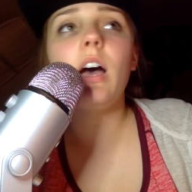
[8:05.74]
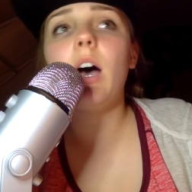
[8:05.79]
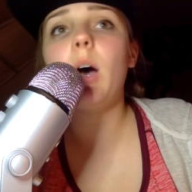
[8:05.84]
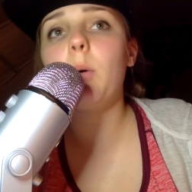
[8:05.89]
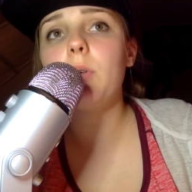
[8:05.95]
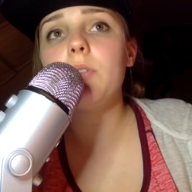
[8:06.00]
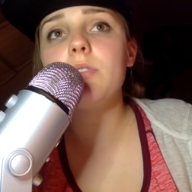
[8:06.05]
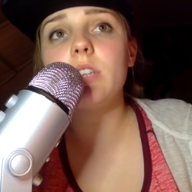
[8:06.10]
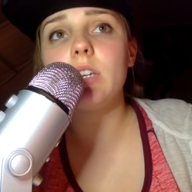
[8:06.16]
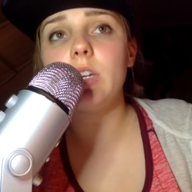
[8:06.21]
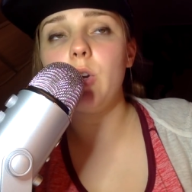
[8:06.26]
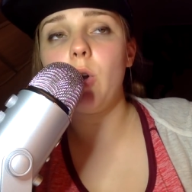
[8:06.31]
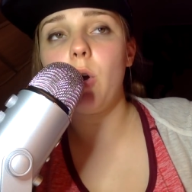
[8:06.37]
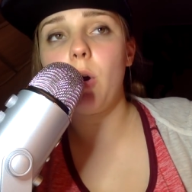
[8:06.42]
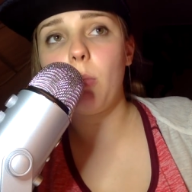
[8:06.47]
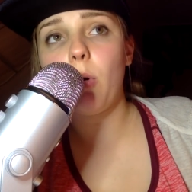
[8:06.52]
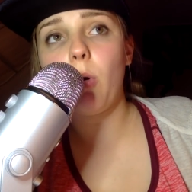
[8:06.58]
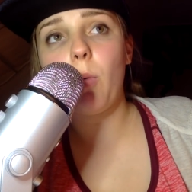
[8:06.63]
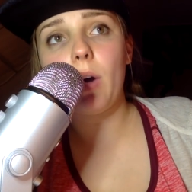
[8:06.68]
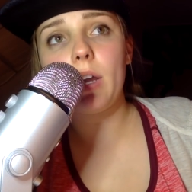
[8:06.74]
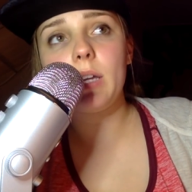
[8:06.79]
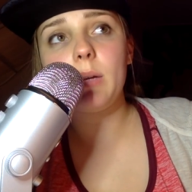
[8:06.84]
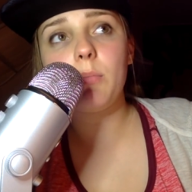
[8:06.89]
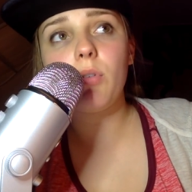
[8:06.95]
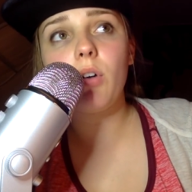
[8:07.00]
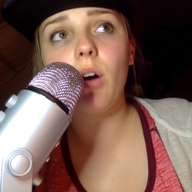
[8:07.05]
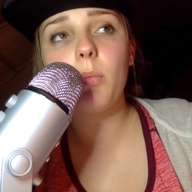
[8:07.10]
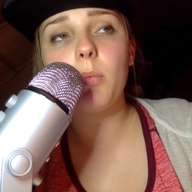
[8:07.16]
I won't say normal
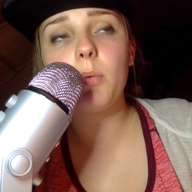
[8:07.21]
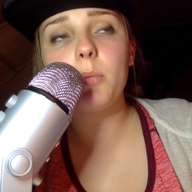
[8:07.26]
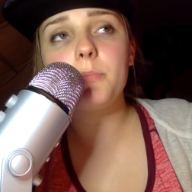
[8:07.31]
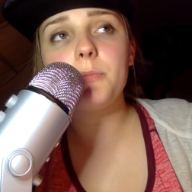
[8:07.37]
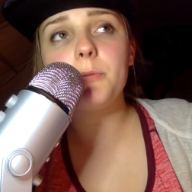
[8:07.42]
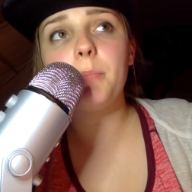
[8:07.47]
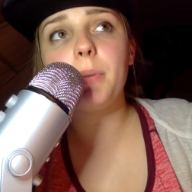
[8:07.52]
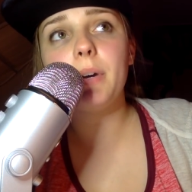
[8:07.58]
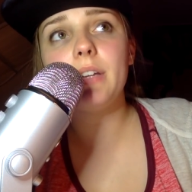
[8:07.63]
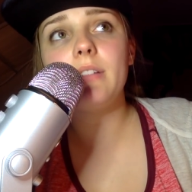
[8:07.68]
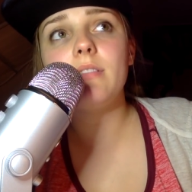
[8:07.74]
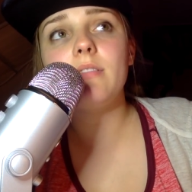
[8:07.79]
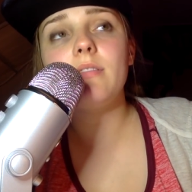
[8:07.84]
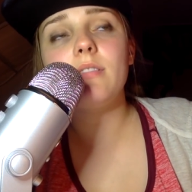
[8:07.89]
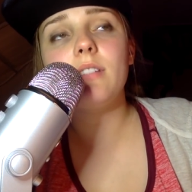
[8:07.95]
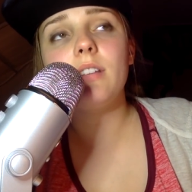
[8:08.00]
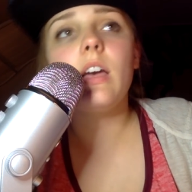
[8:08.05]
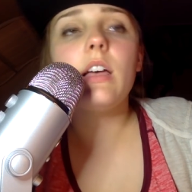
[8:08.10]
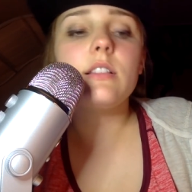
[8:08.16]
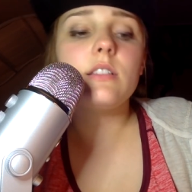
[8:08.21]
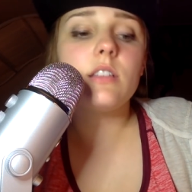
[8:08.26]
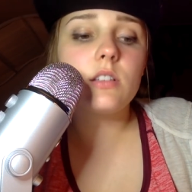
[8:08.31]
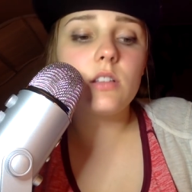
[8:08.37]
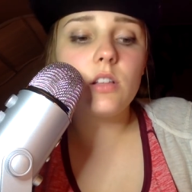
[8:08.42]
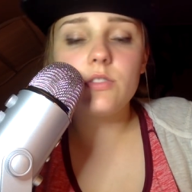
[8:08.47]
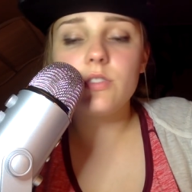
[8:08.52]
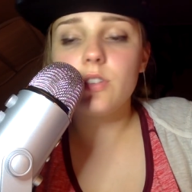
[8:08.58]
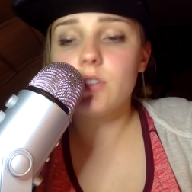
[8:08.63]
wedding problems, but it's
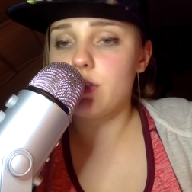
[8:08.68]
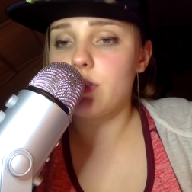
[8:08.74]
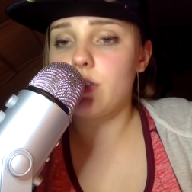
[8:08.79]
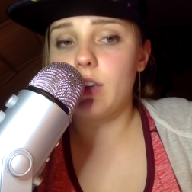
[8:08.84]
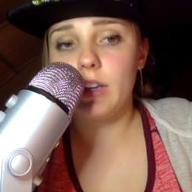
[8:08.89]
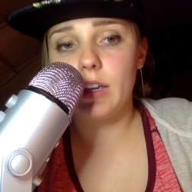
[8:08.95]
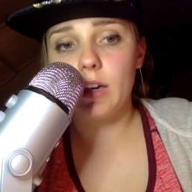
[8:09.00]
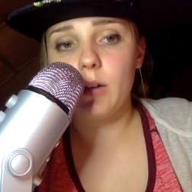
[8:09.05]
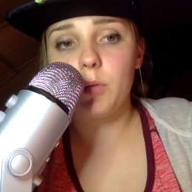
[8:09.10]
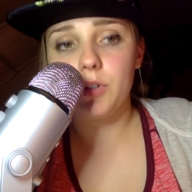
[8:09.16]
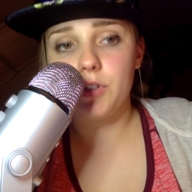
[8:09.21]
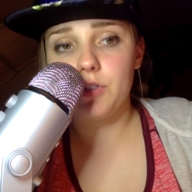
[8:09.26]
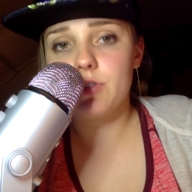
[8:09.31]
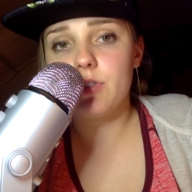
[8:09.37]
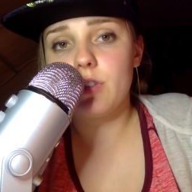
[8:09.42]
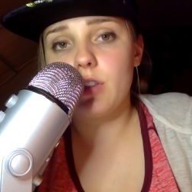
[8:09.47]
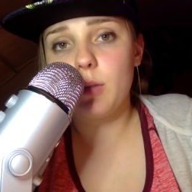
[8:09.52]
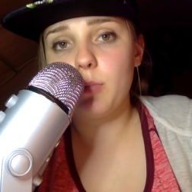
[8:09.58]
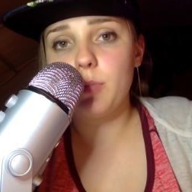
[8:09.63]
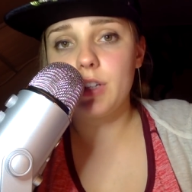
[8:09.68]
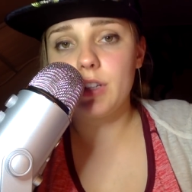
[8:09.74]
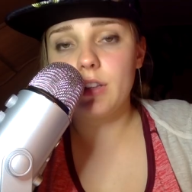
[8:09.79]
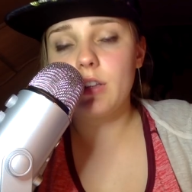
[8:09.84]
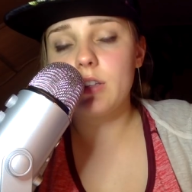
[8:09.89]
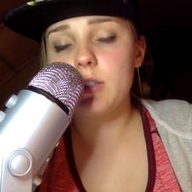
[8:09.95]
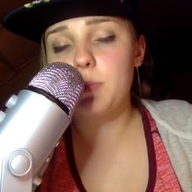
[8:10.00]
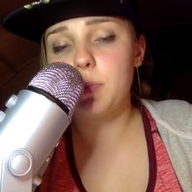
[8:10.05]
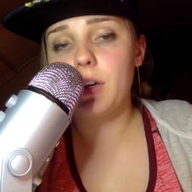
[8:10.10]
as close as you can get when you're a celebrity,
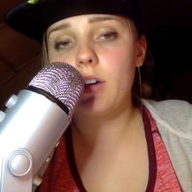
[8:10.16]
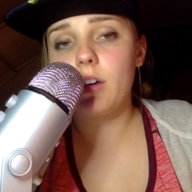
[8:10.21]
let's be